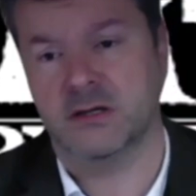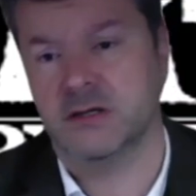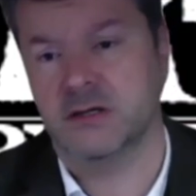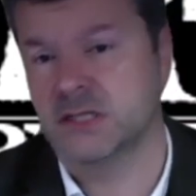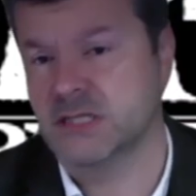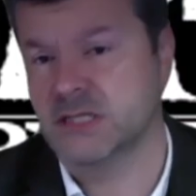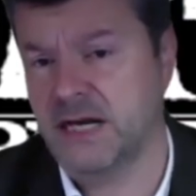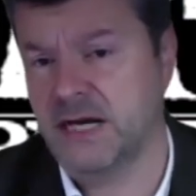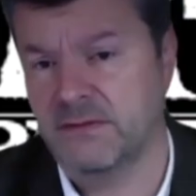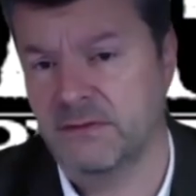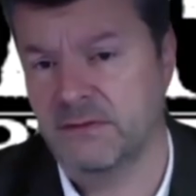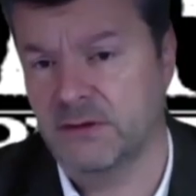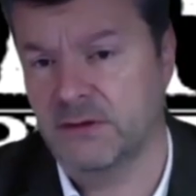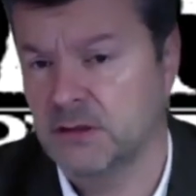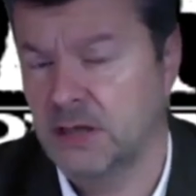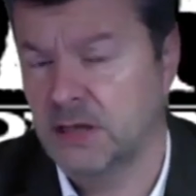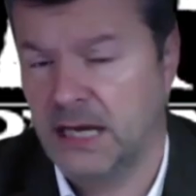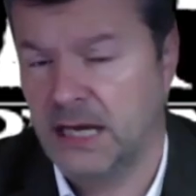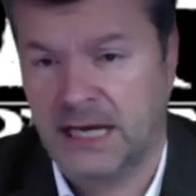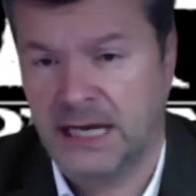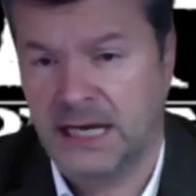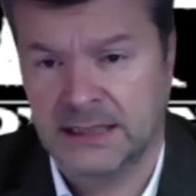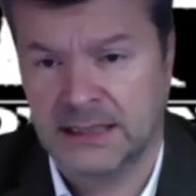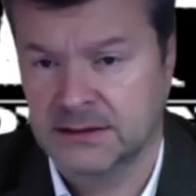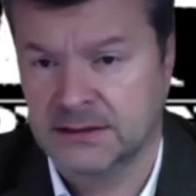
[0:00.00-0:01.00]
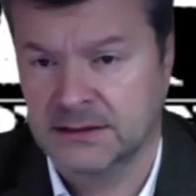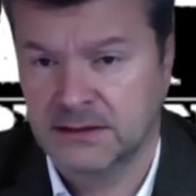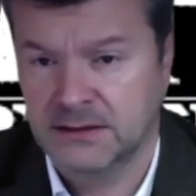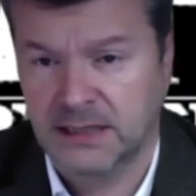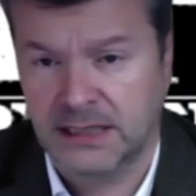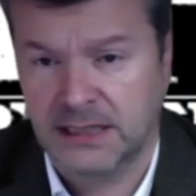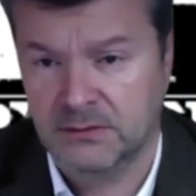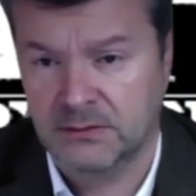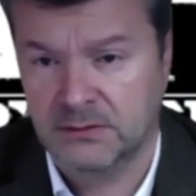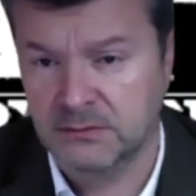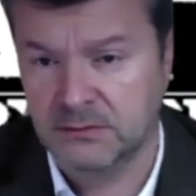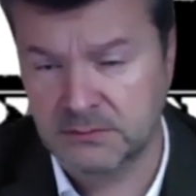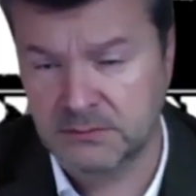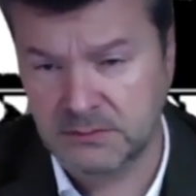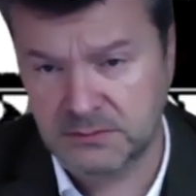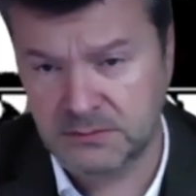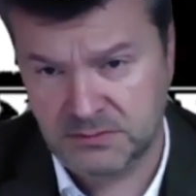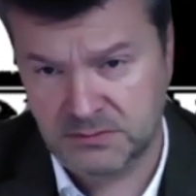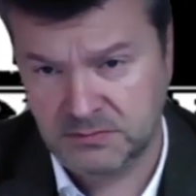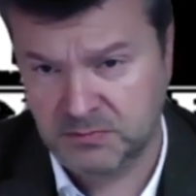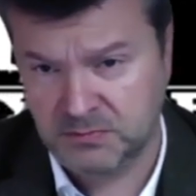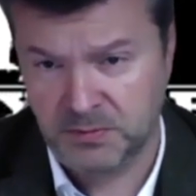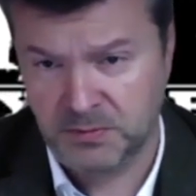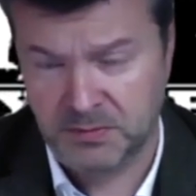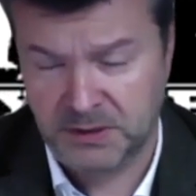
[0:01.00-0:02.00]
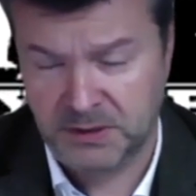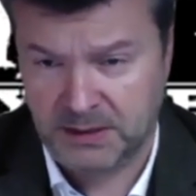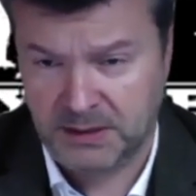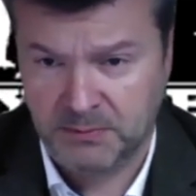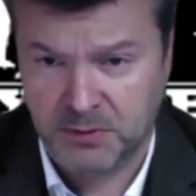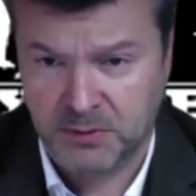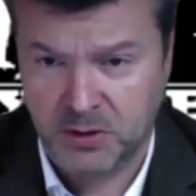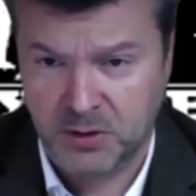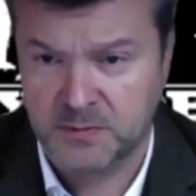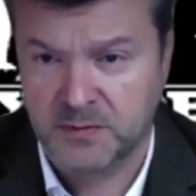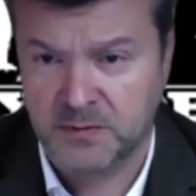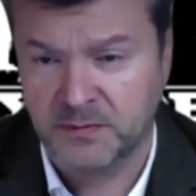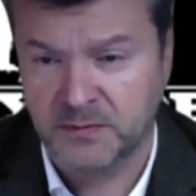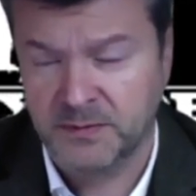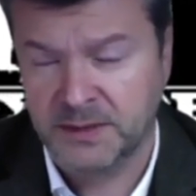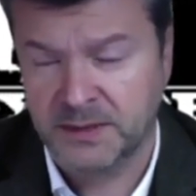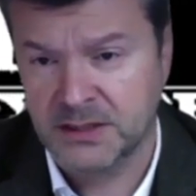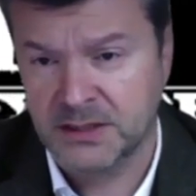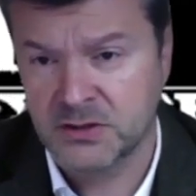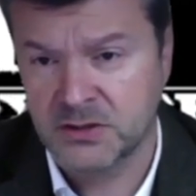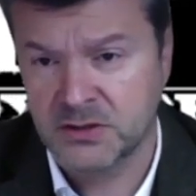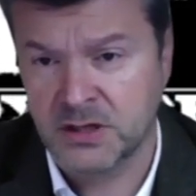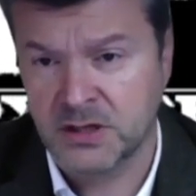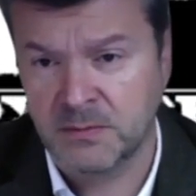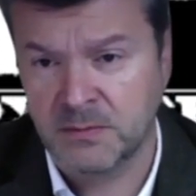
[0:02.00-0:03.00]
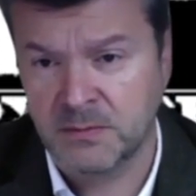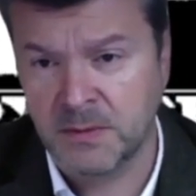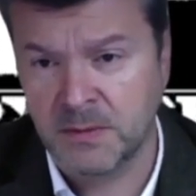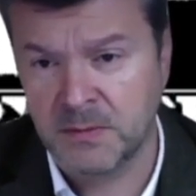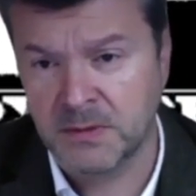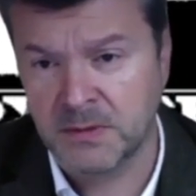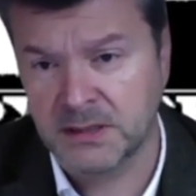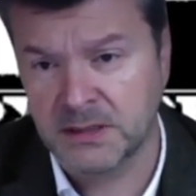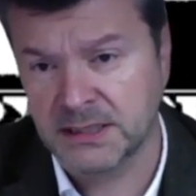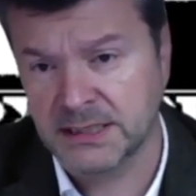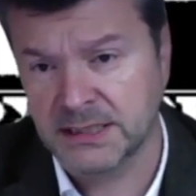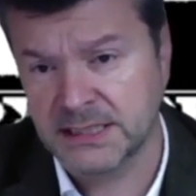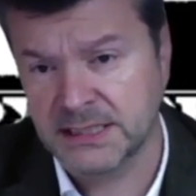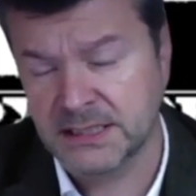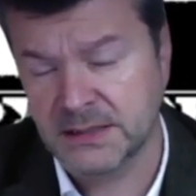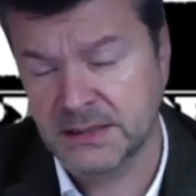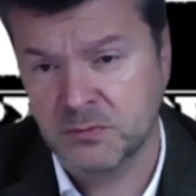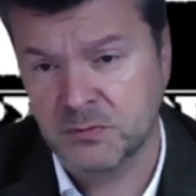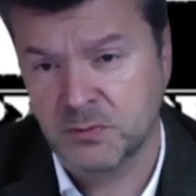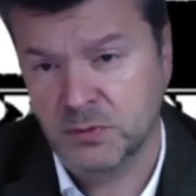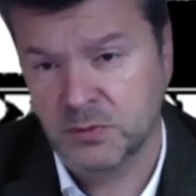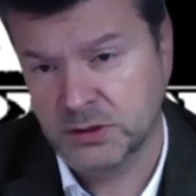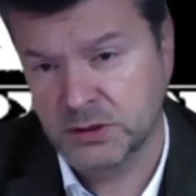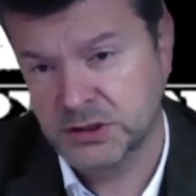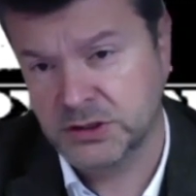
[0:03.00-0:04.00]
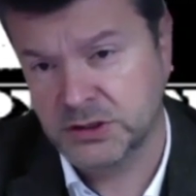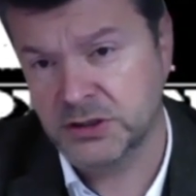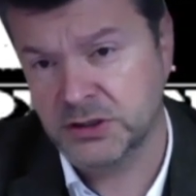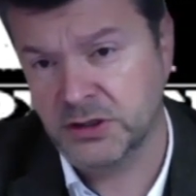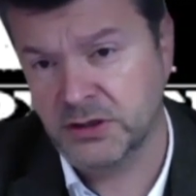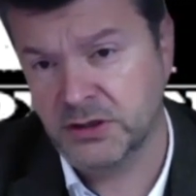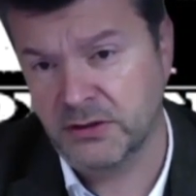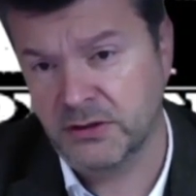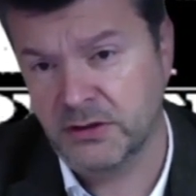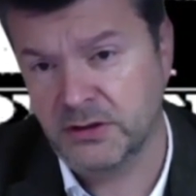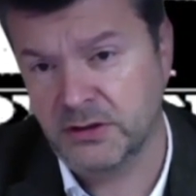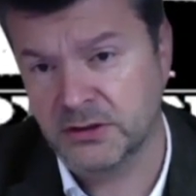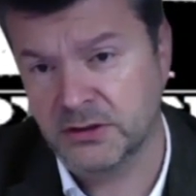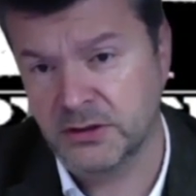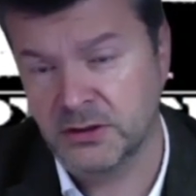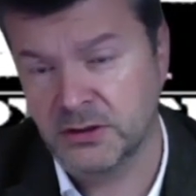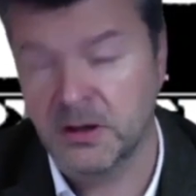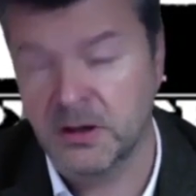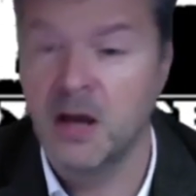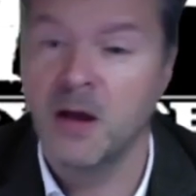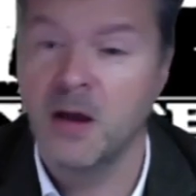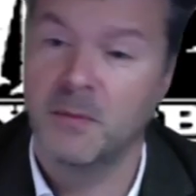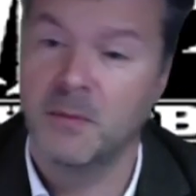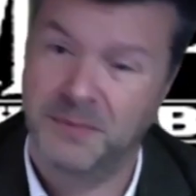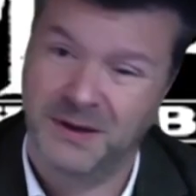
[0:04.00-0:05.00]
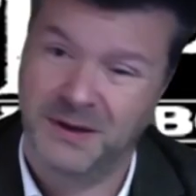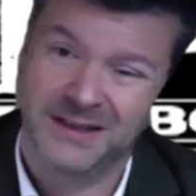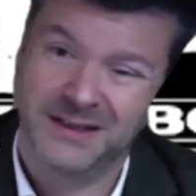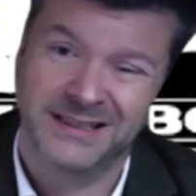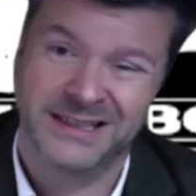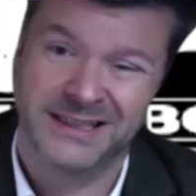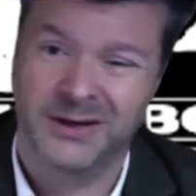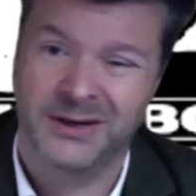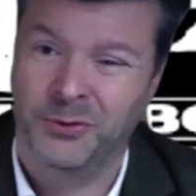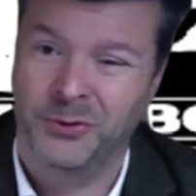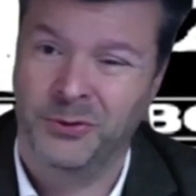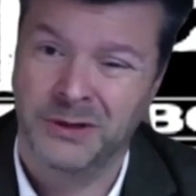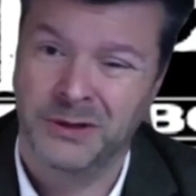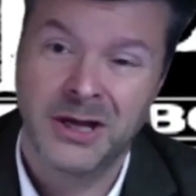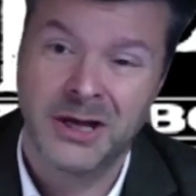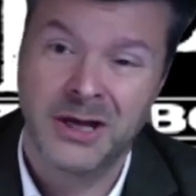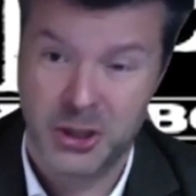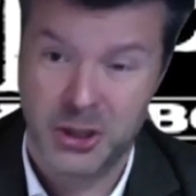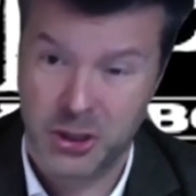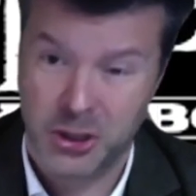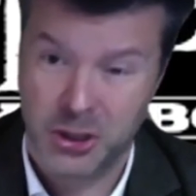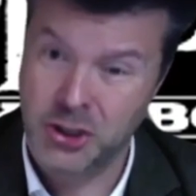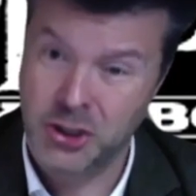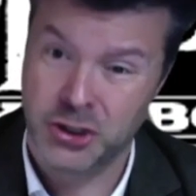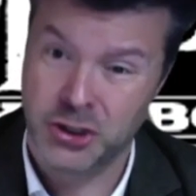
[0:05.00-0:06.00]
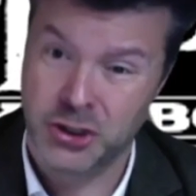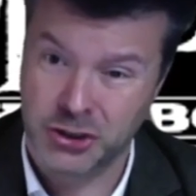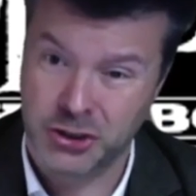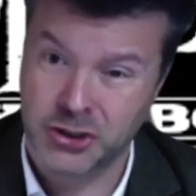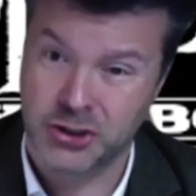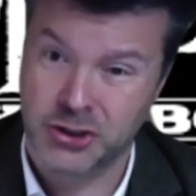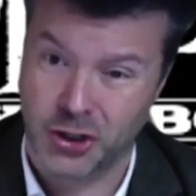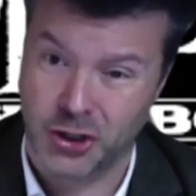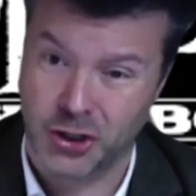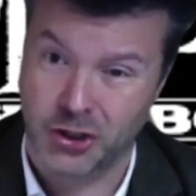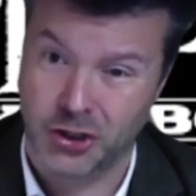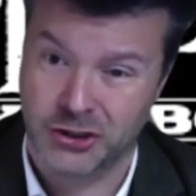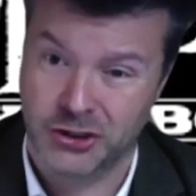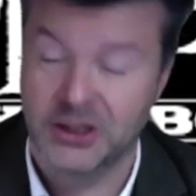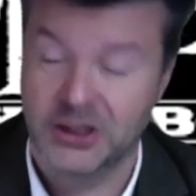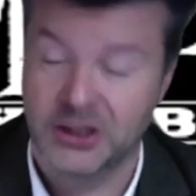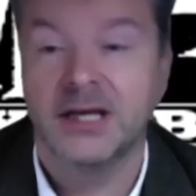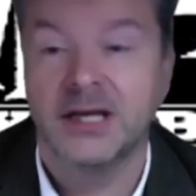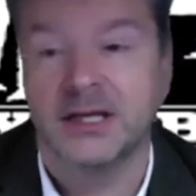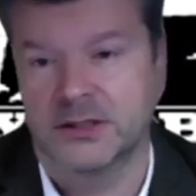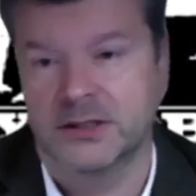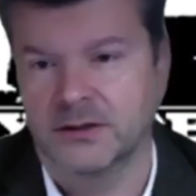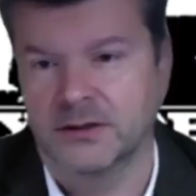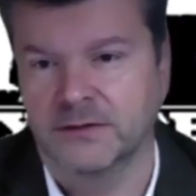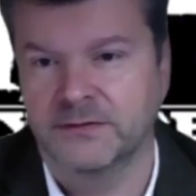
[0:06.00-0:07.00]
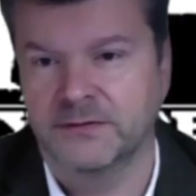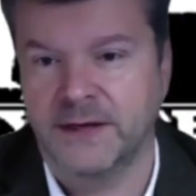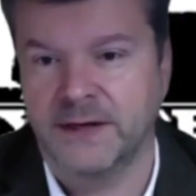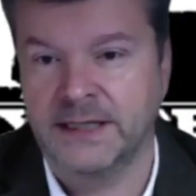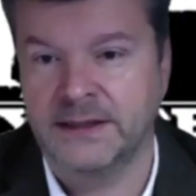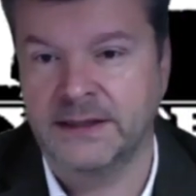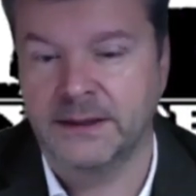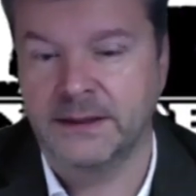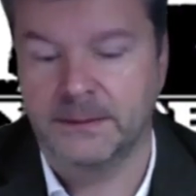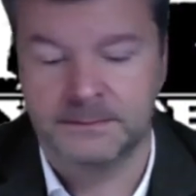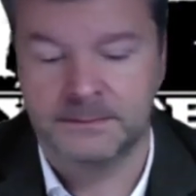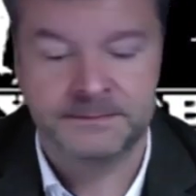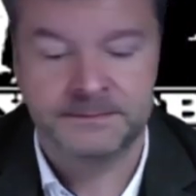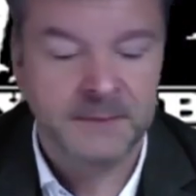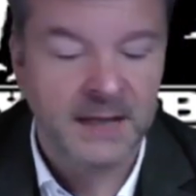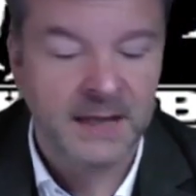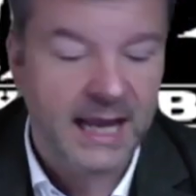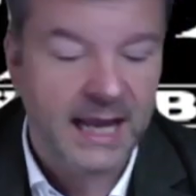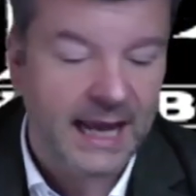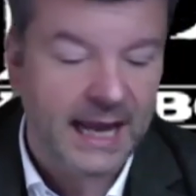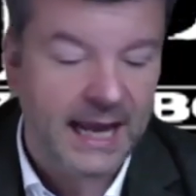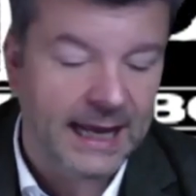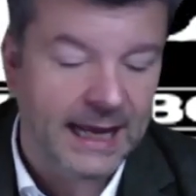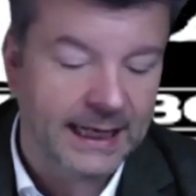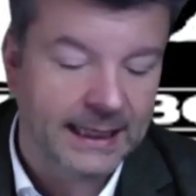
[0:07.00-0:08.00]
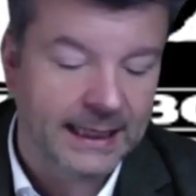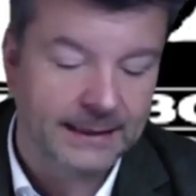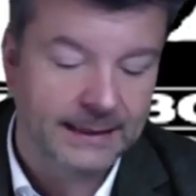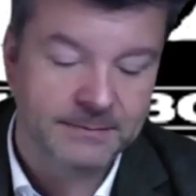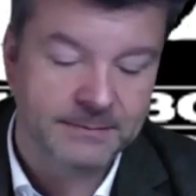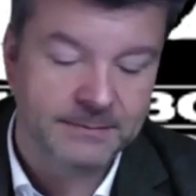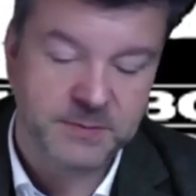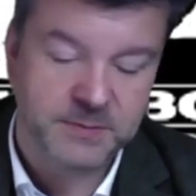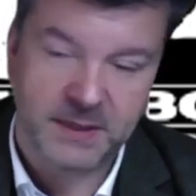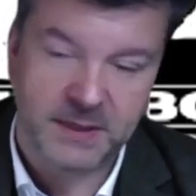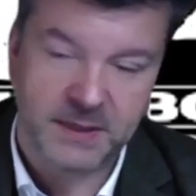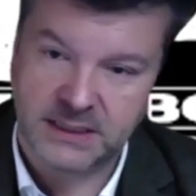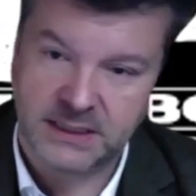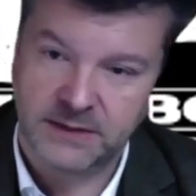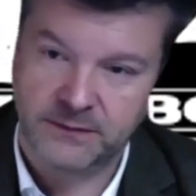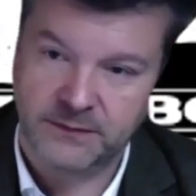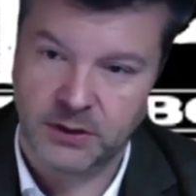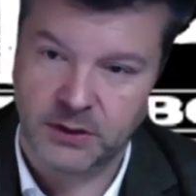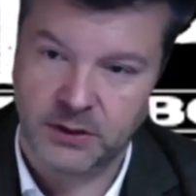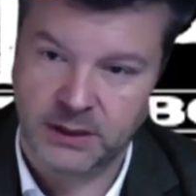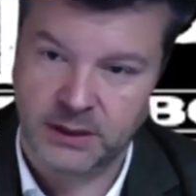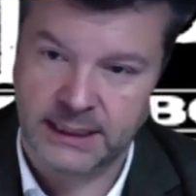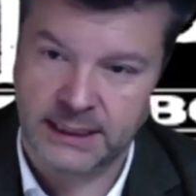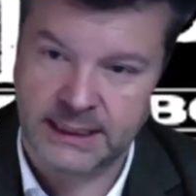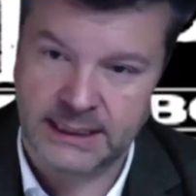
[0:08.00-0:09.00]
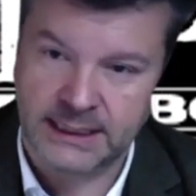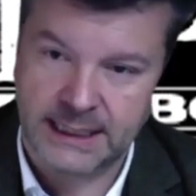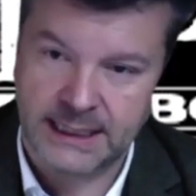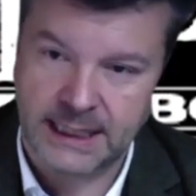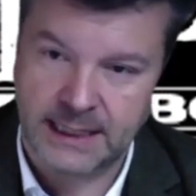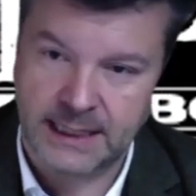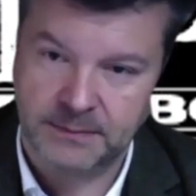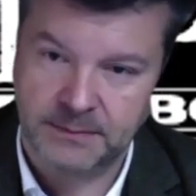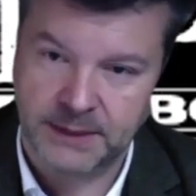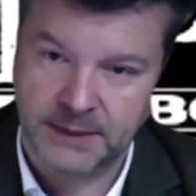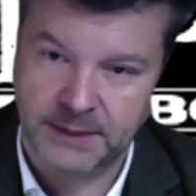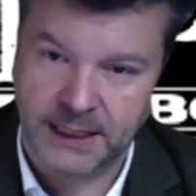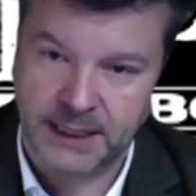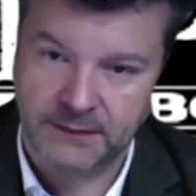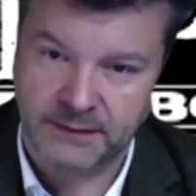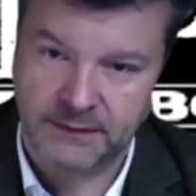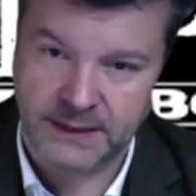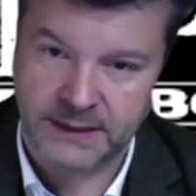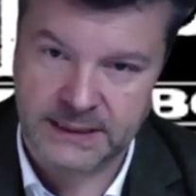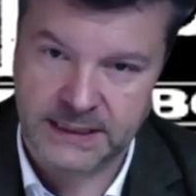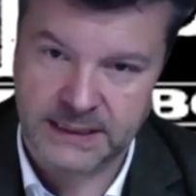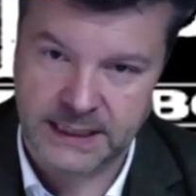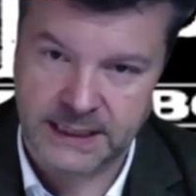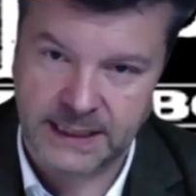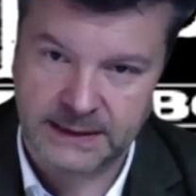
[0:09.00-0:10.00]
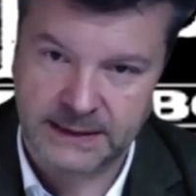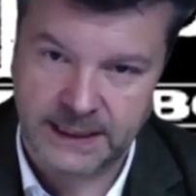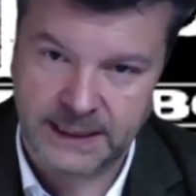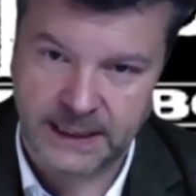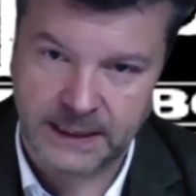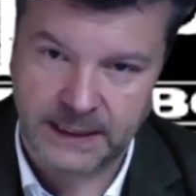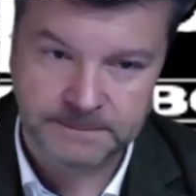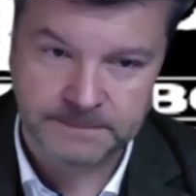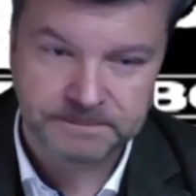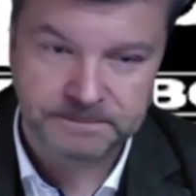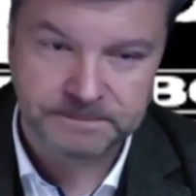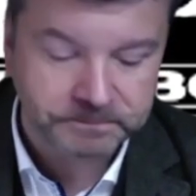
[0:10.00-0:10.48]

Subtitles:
several, and it would be impossible for me to try and remember to list them, which I should have thought doing. But, you know, search. You'll find them, especially if you're looking into gameplay and things like that there.